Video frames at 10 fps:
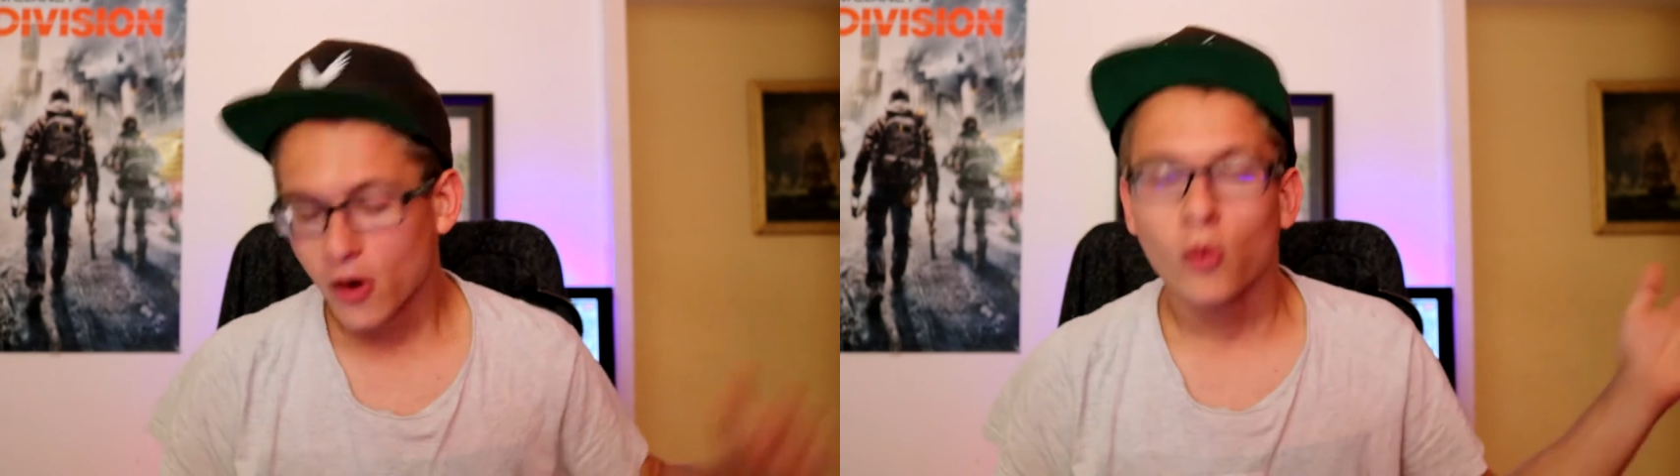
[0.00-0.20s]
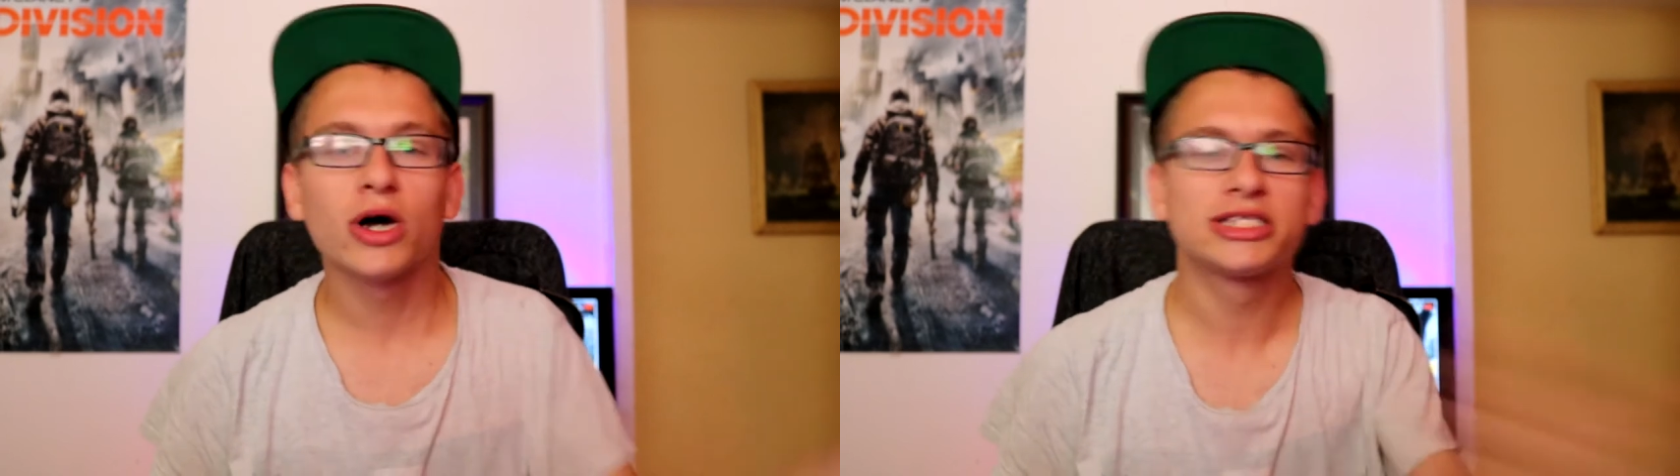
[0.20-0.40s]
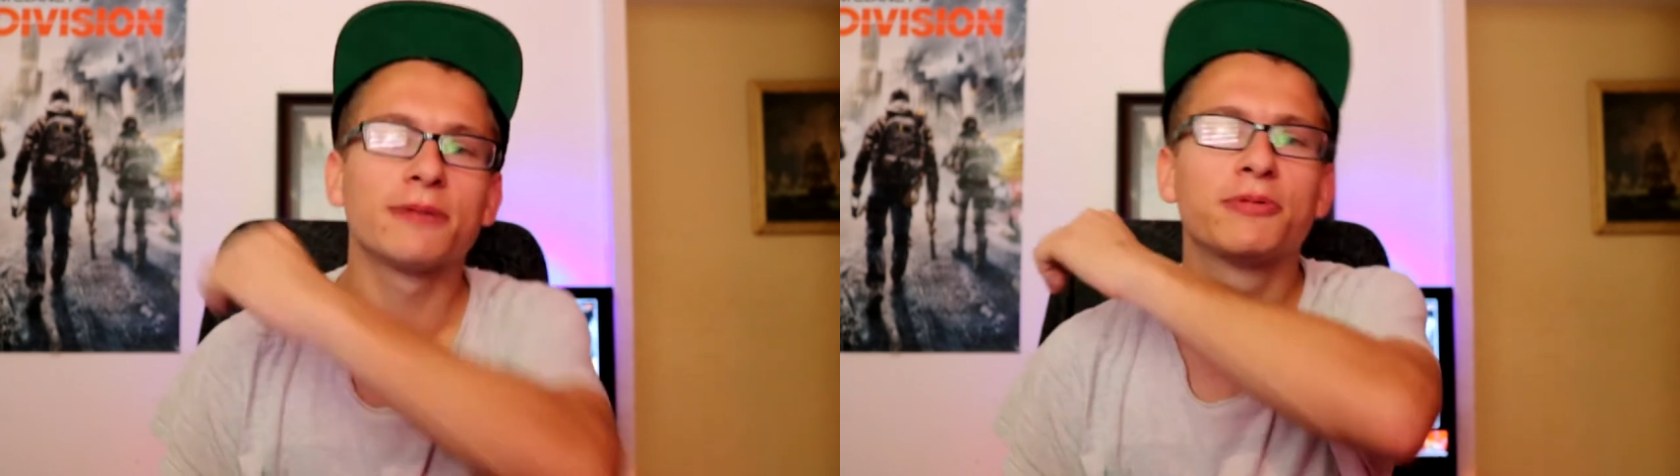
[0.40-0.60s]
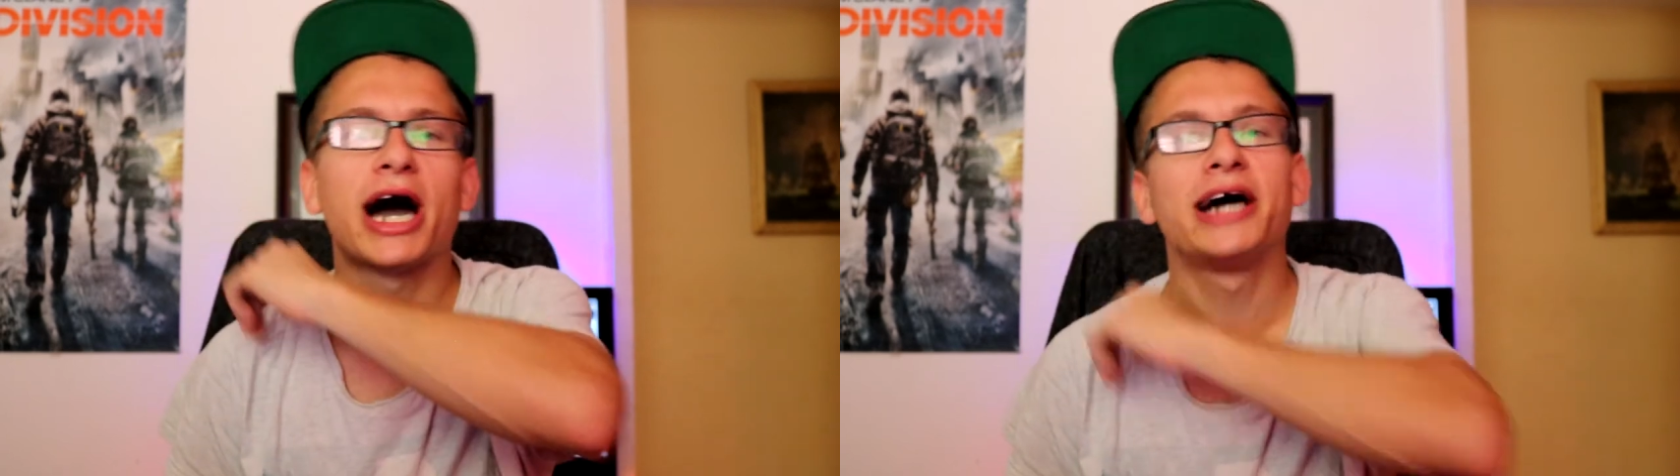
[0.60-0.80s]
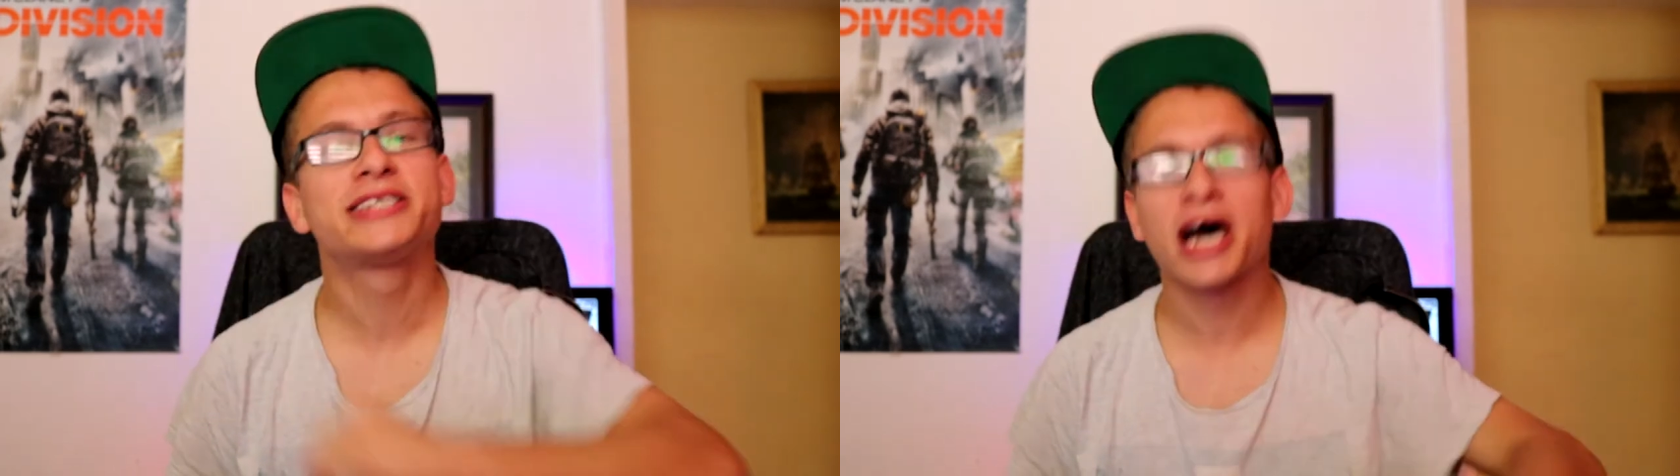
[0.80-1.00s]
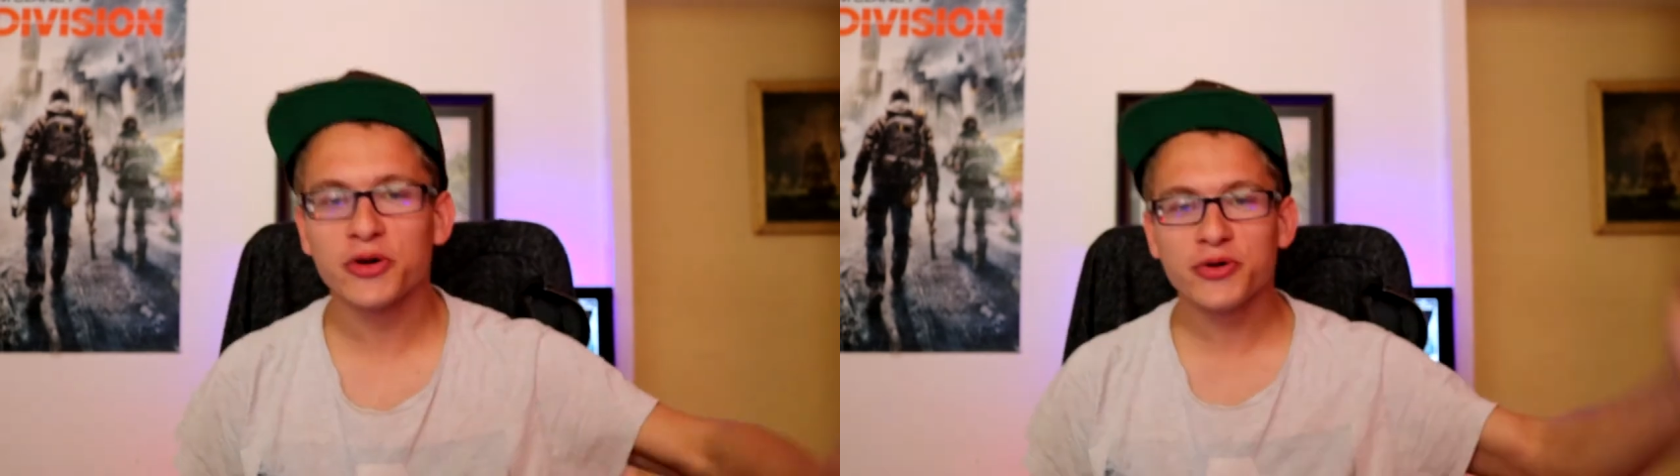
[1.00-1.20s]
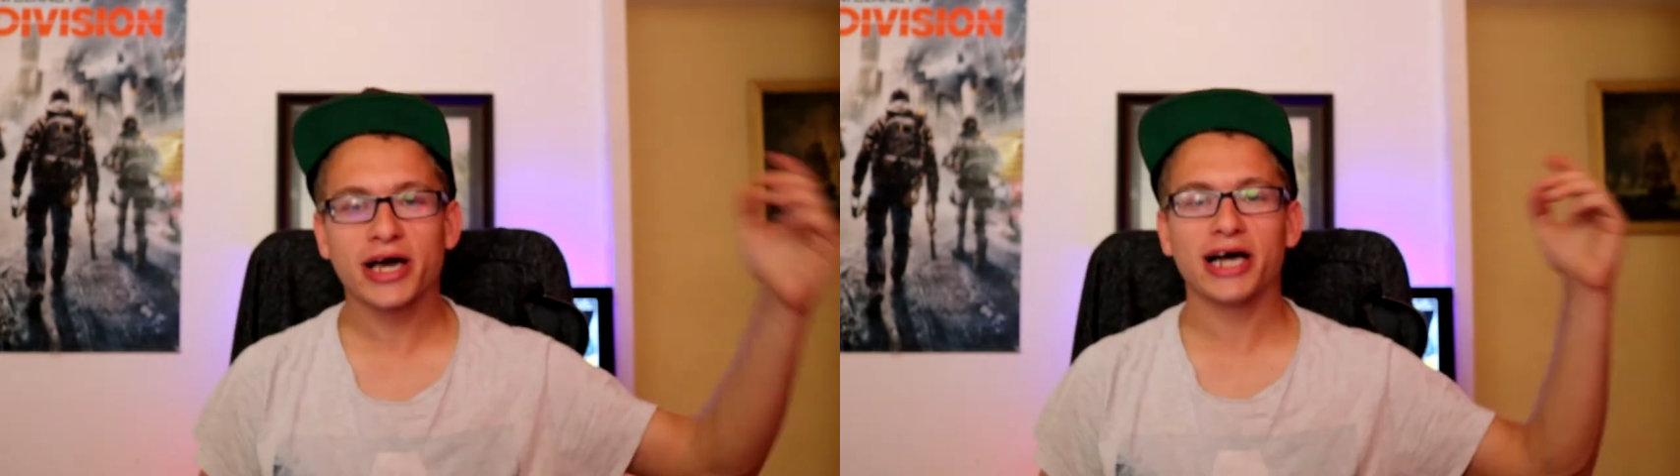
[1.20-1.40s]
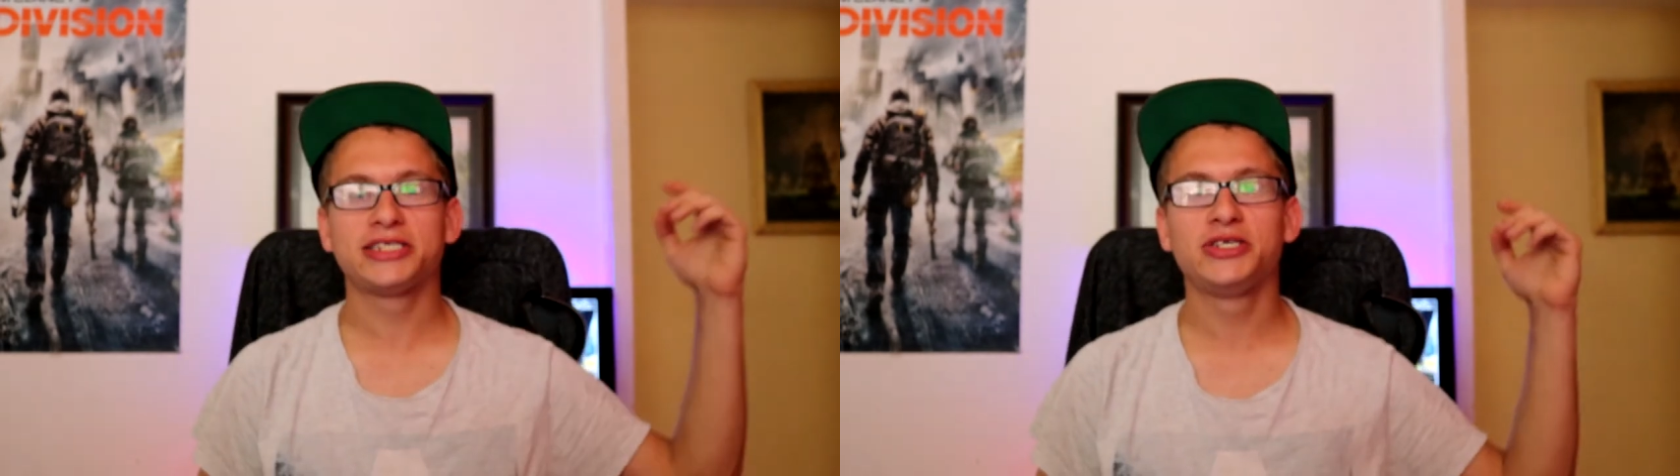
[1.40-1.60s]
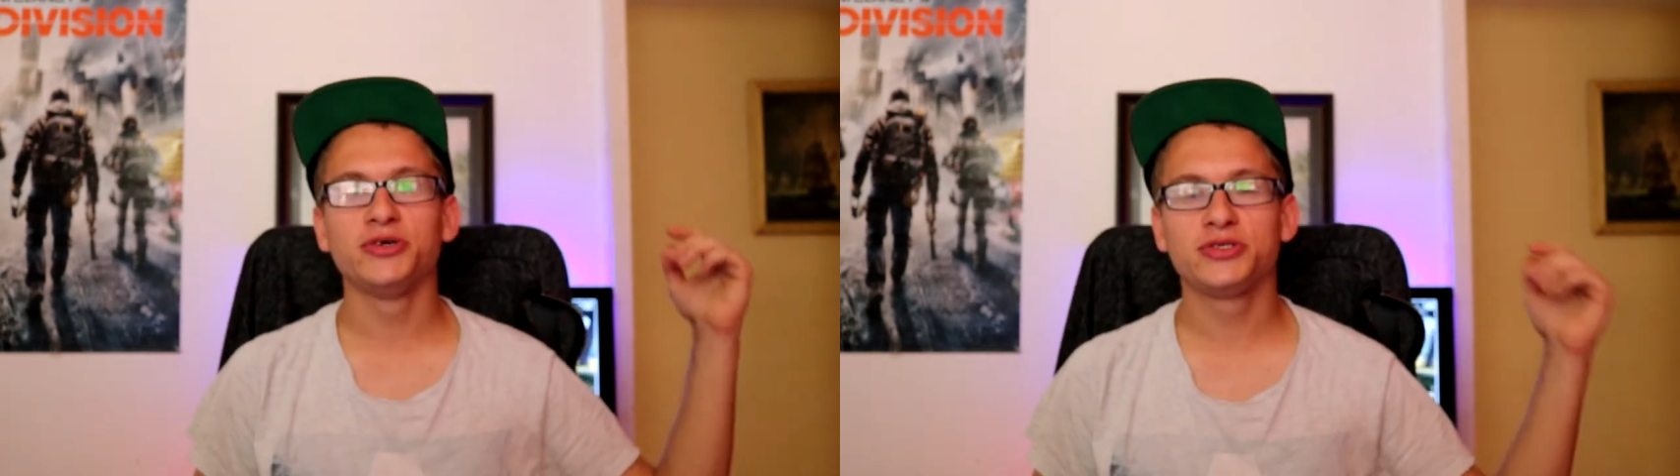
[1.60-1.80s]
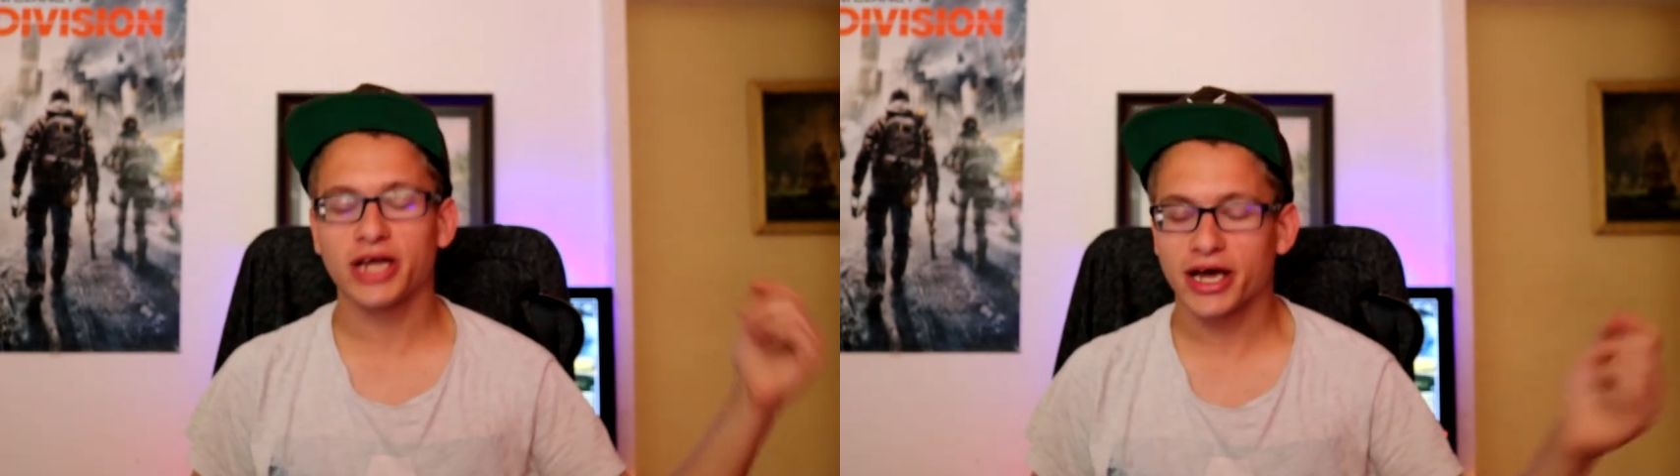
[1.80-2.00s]
What's up, guys? How are you guys
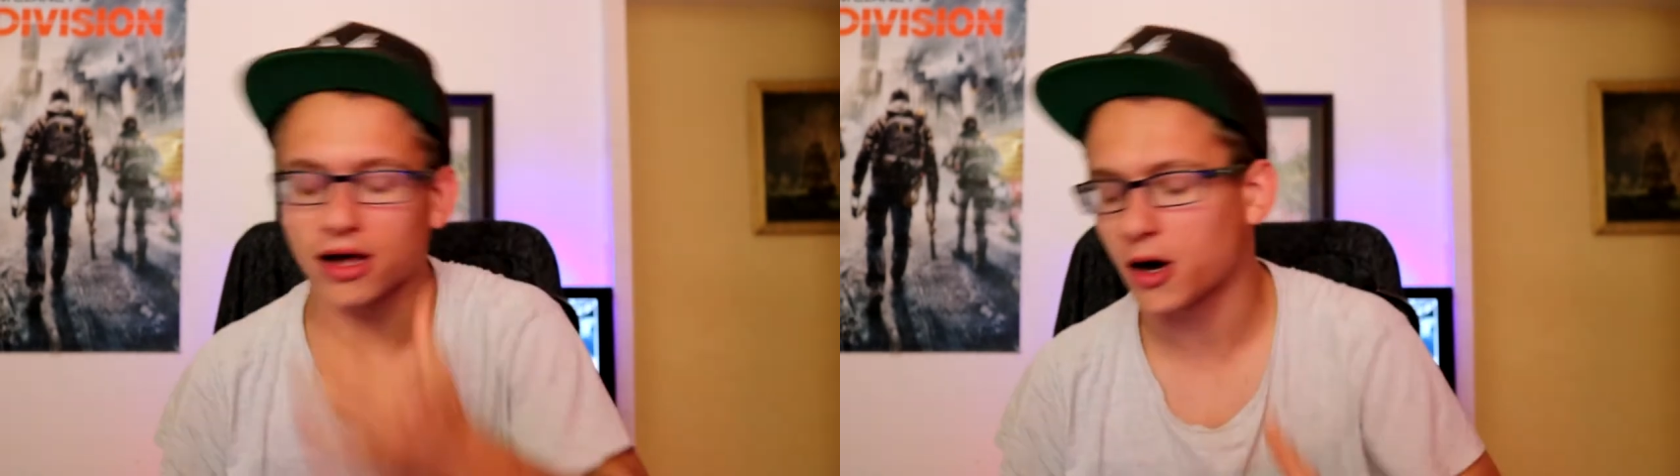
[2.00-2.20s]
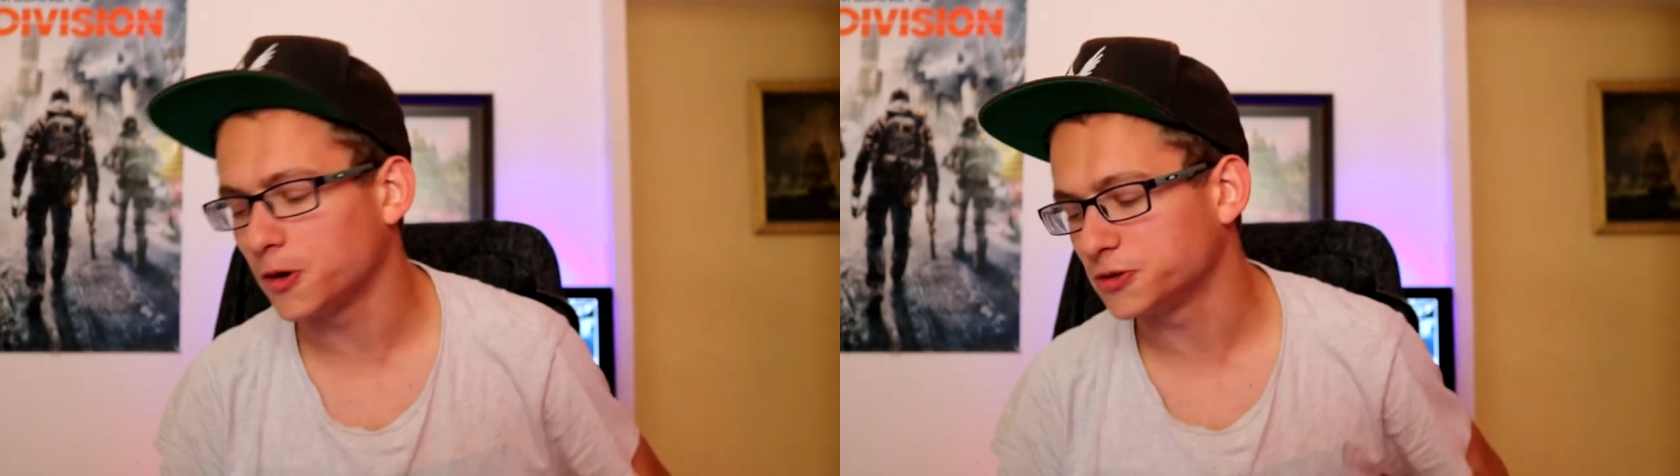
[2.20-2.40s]
doing today? Oh,